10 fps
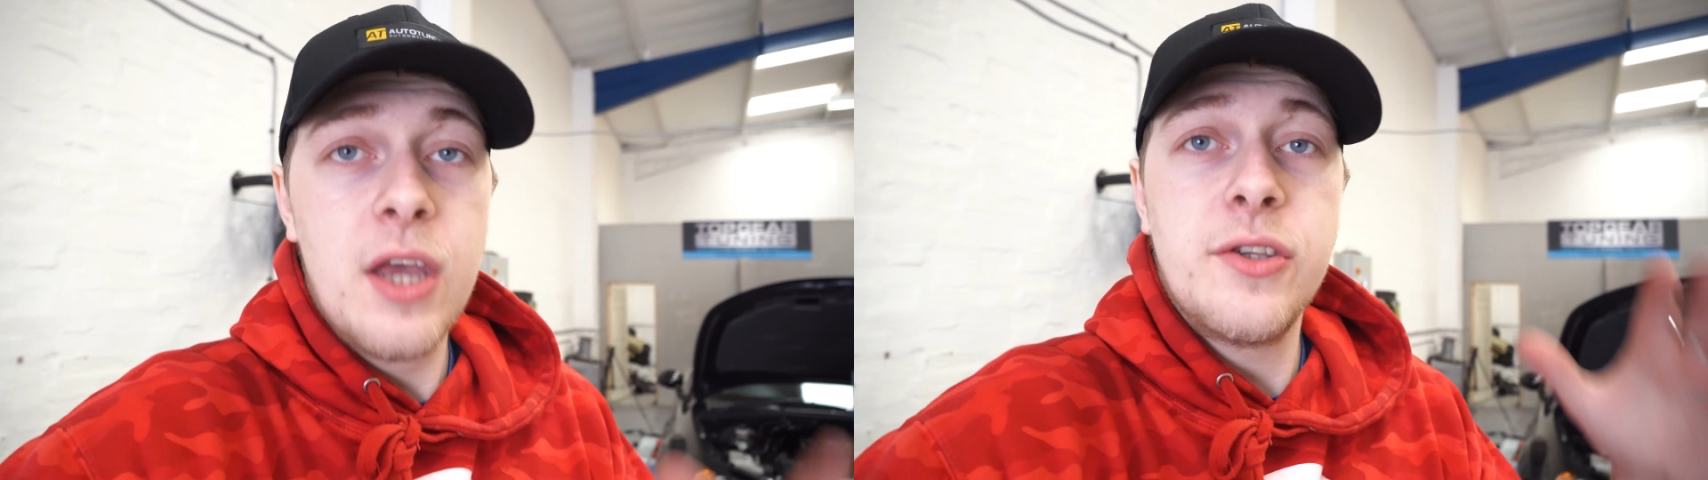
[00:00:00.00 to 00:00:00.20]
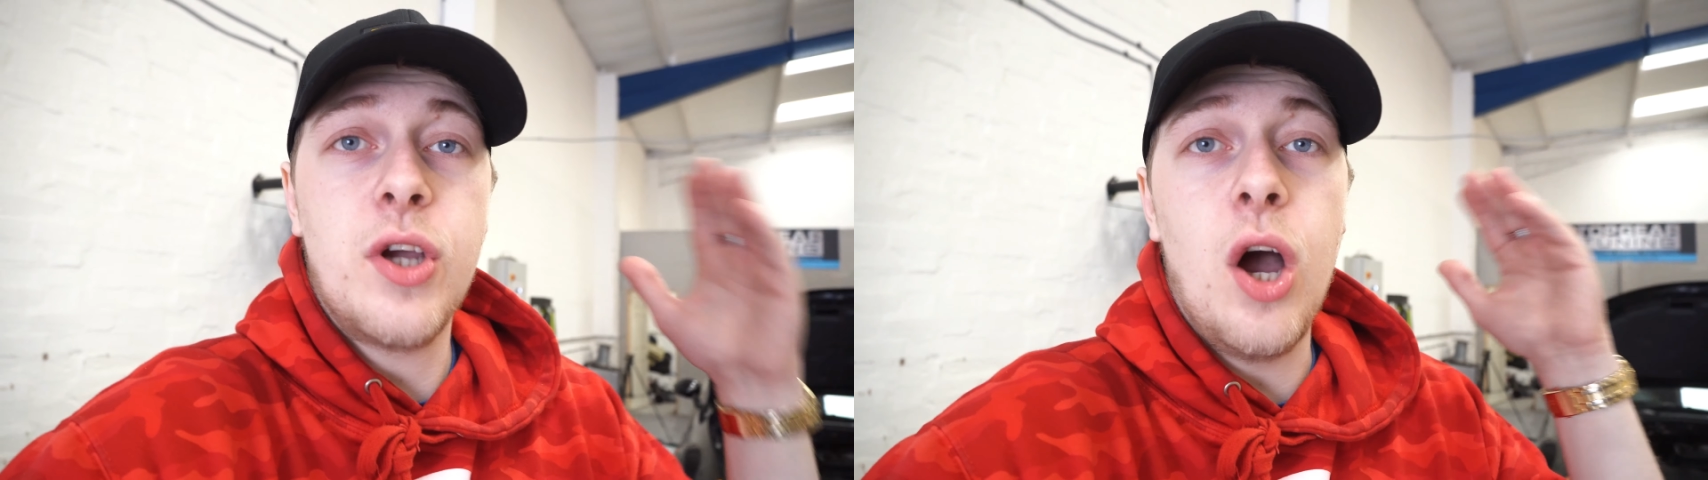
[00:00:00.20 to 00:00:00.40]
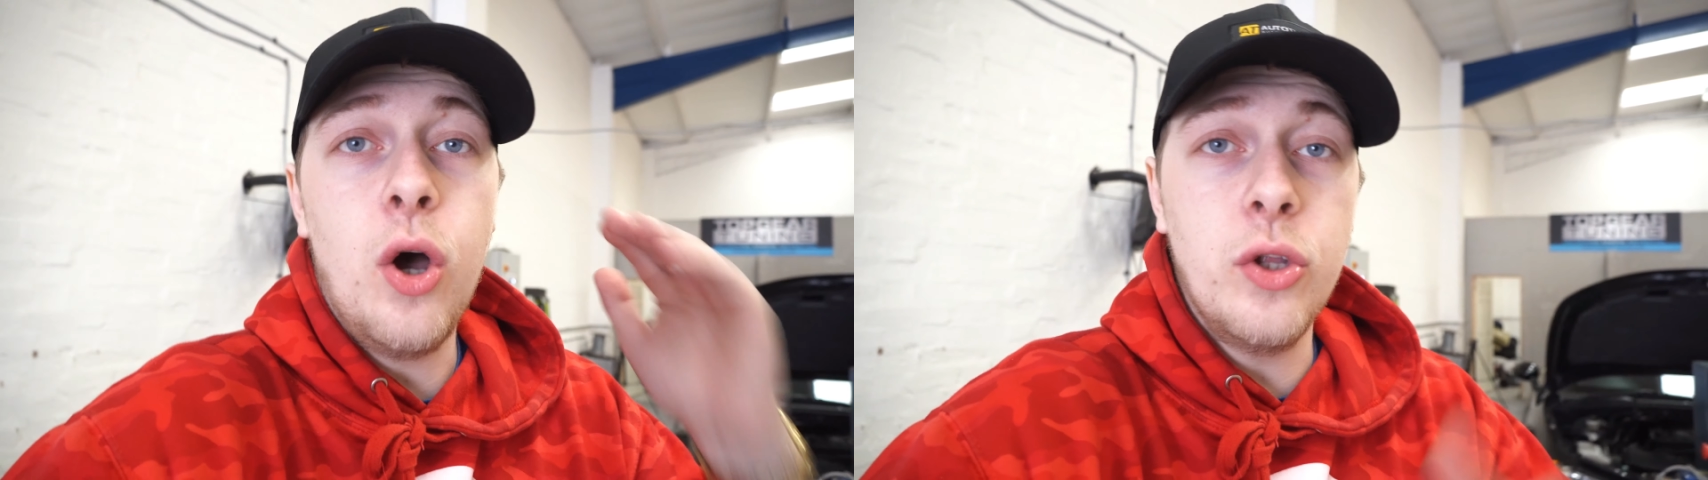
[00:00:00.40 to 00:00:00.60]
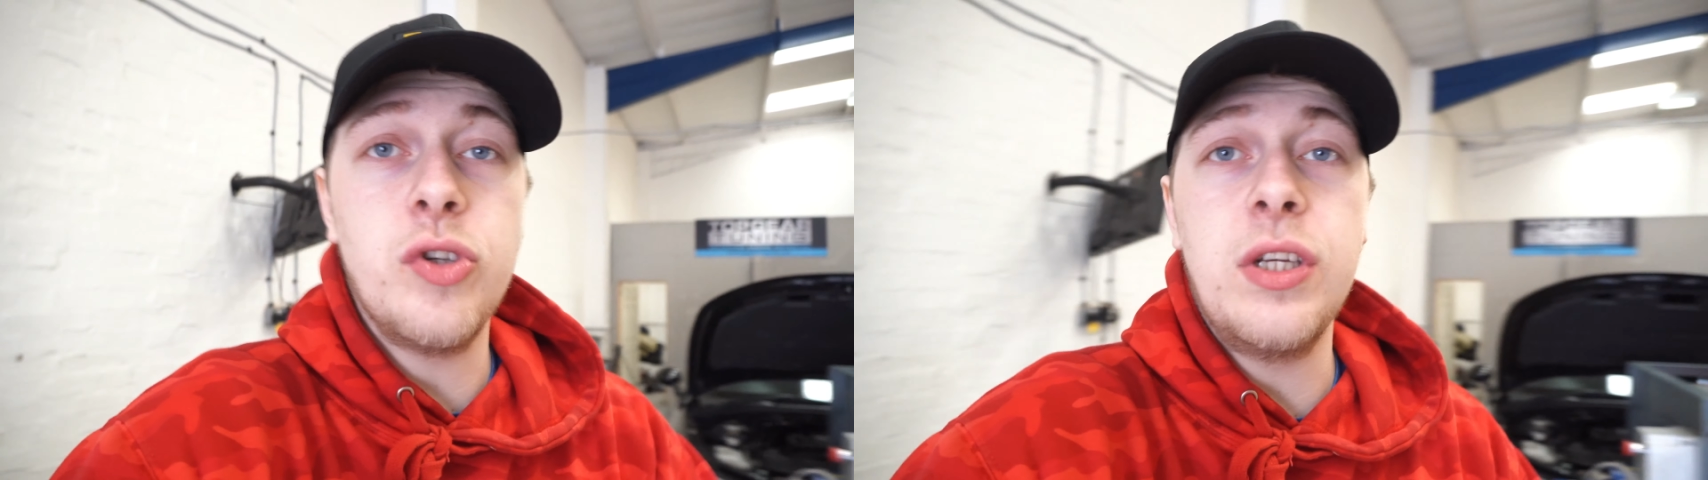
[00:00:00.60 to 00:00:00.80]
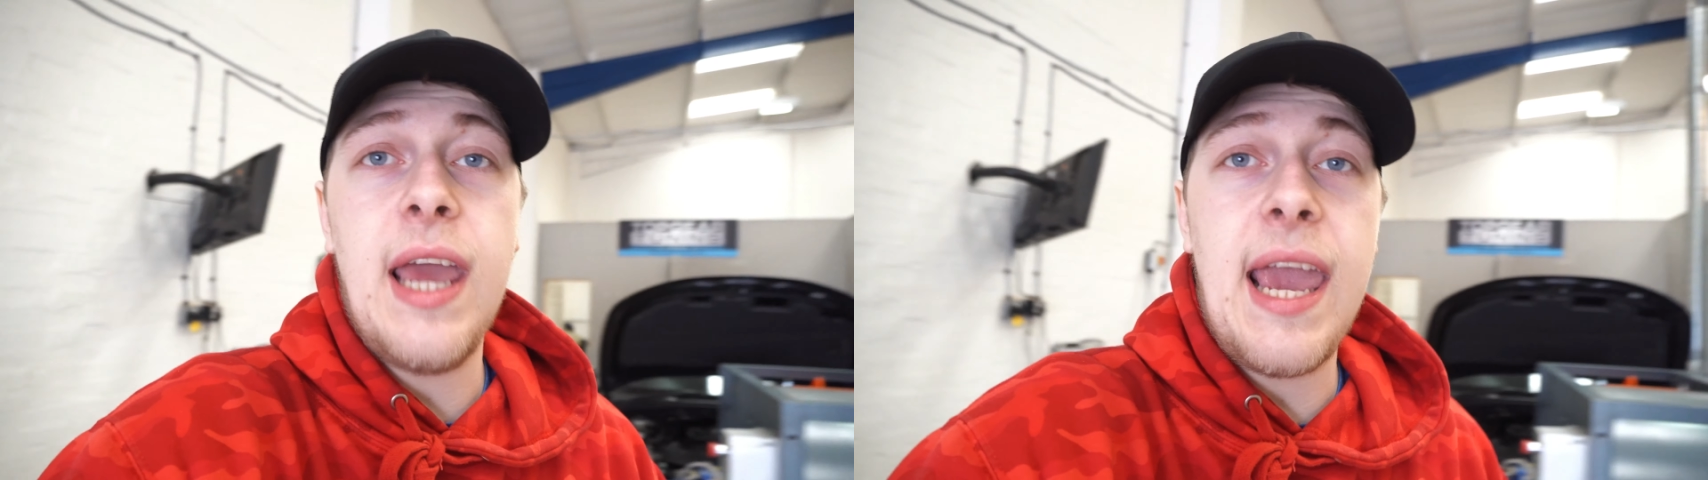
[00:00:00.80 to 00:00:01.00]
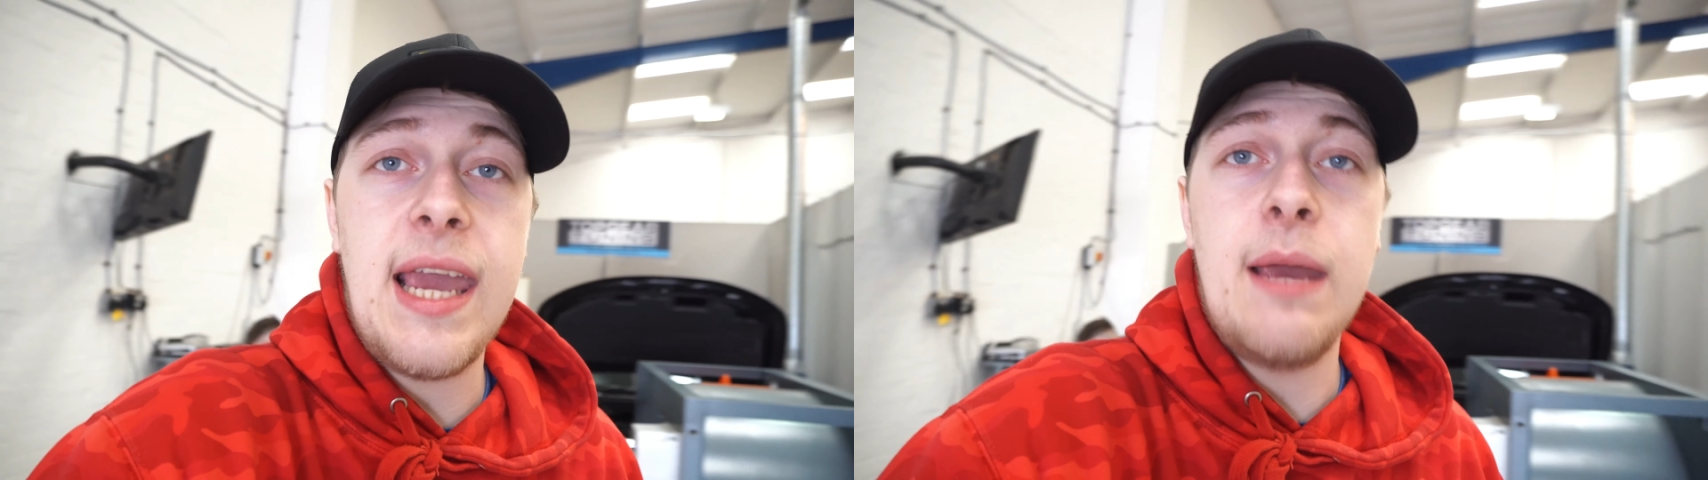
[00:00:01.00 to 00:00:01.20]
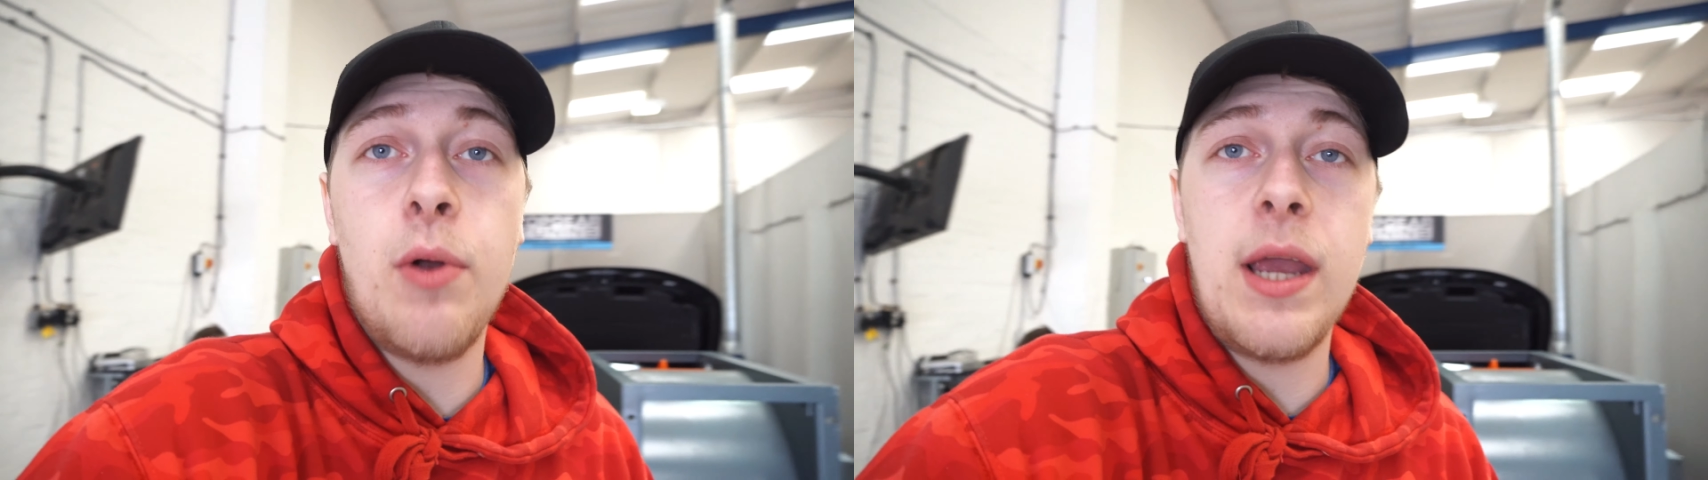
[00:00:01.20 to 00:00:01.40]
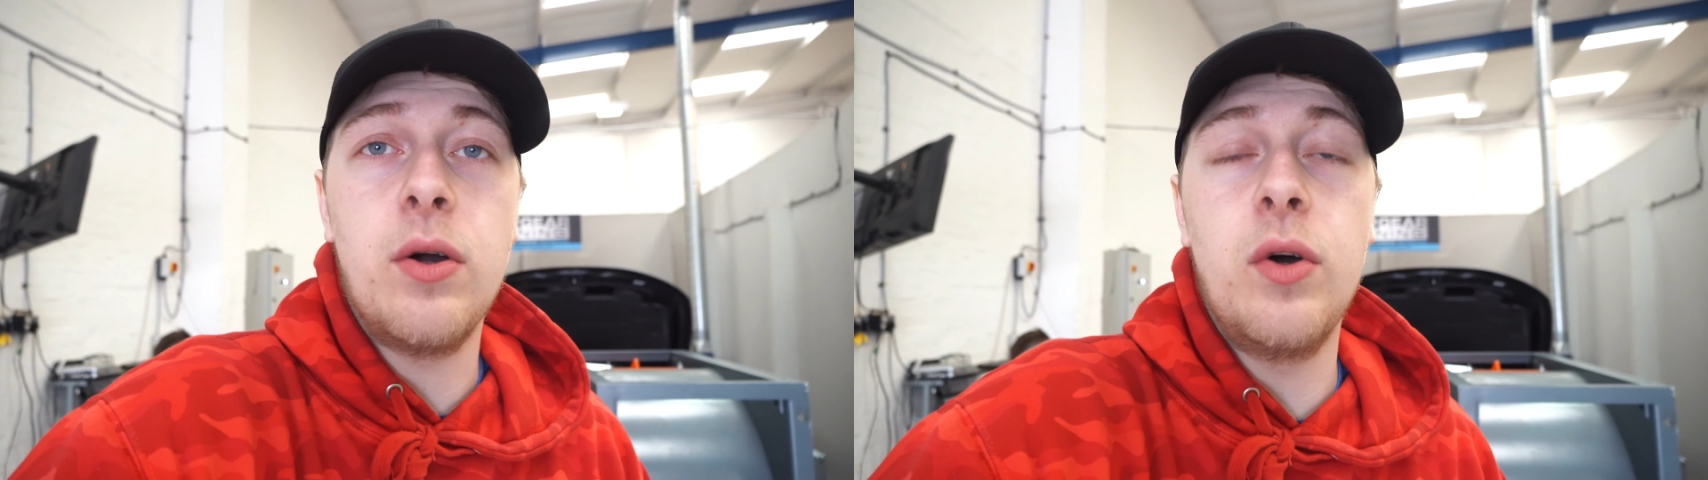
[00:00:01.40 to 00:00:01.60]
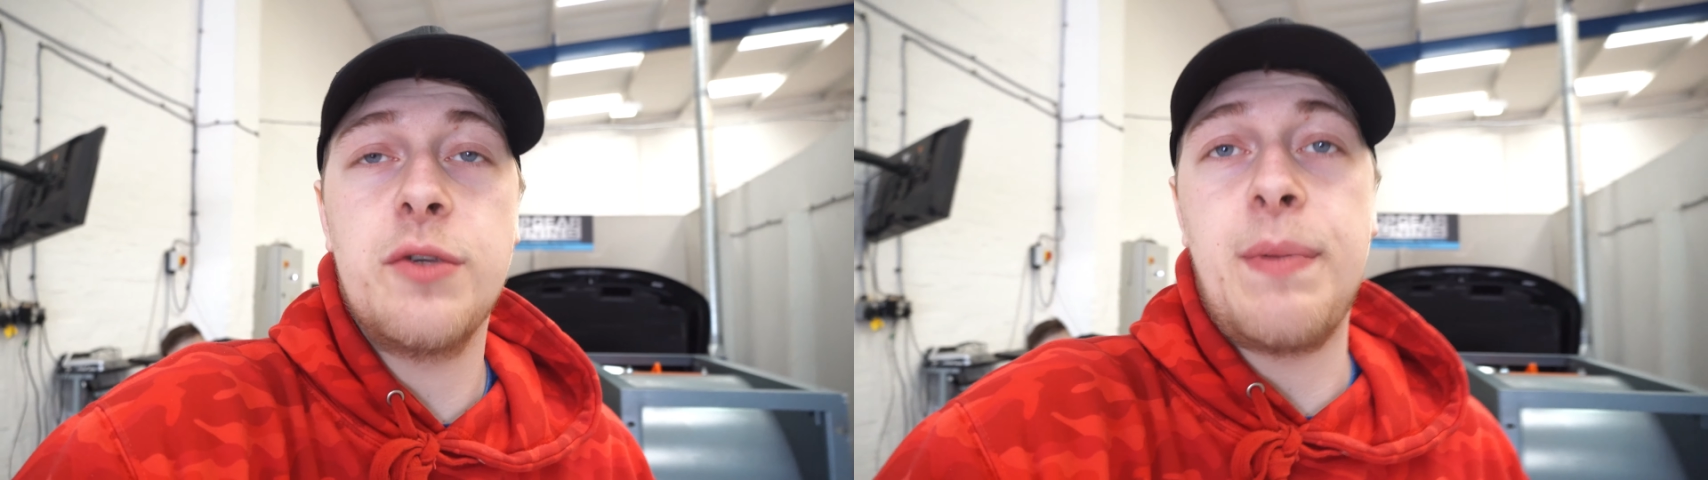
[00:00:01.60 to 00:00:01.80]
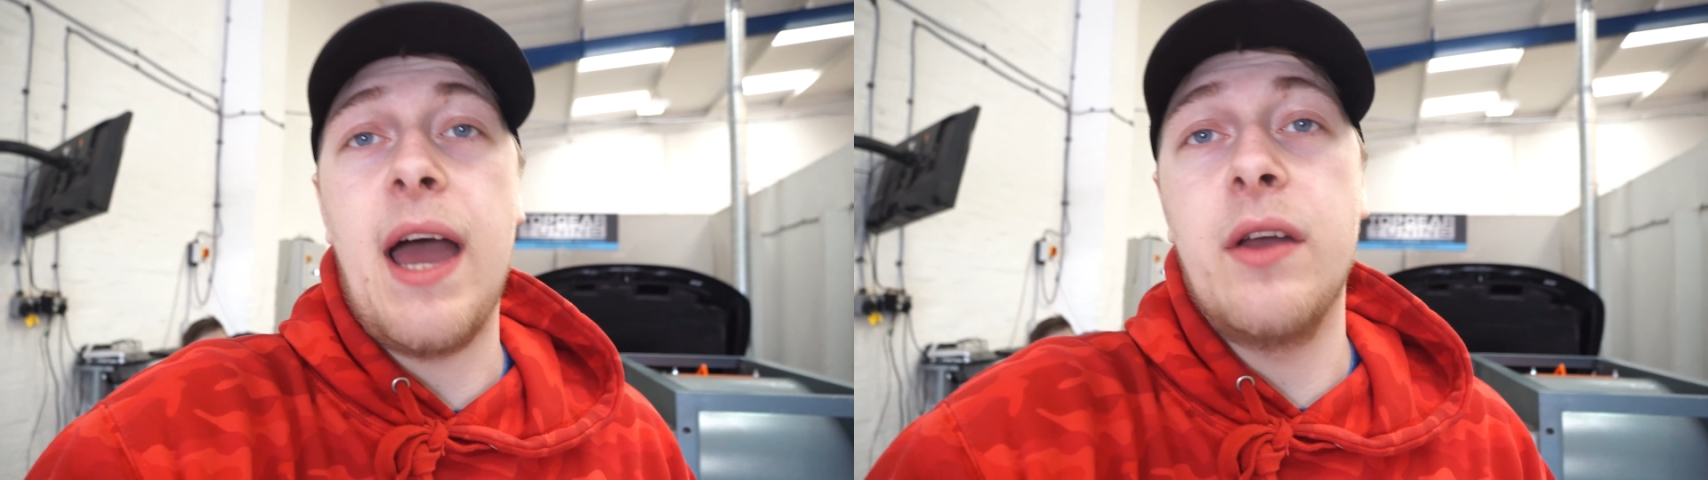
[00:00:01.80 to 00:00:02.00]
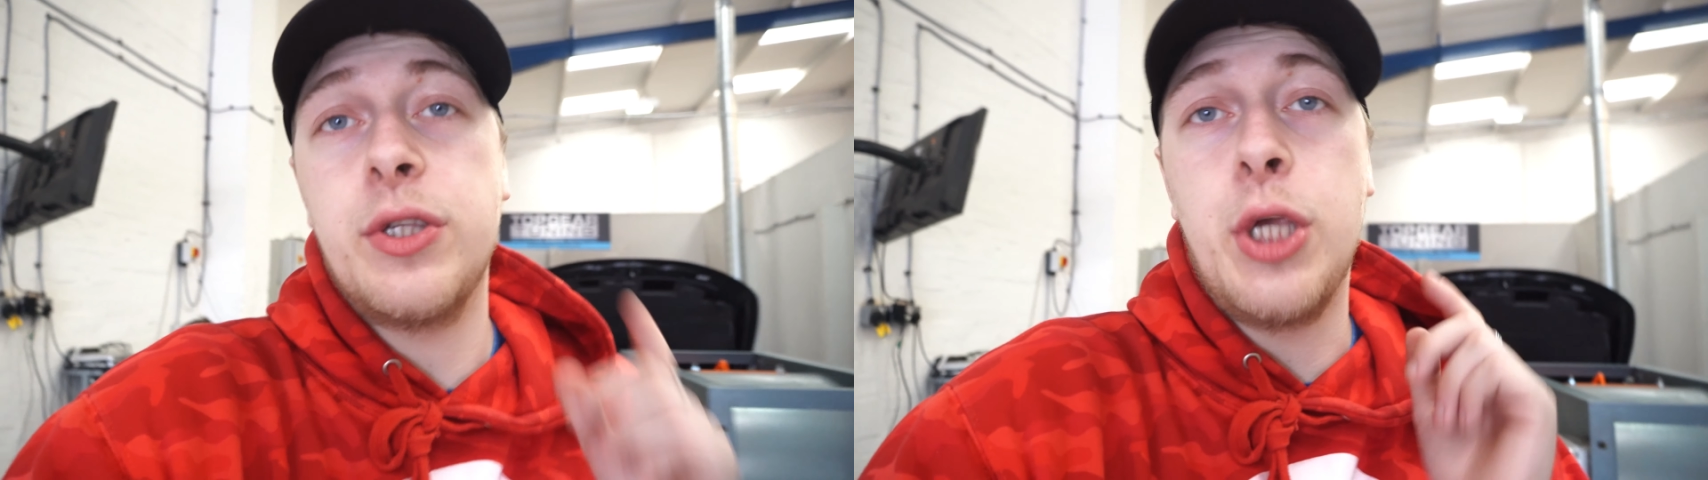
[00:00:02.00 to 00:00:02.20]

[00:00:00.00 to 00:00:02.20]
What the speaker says: So we got 180 brake horsepower and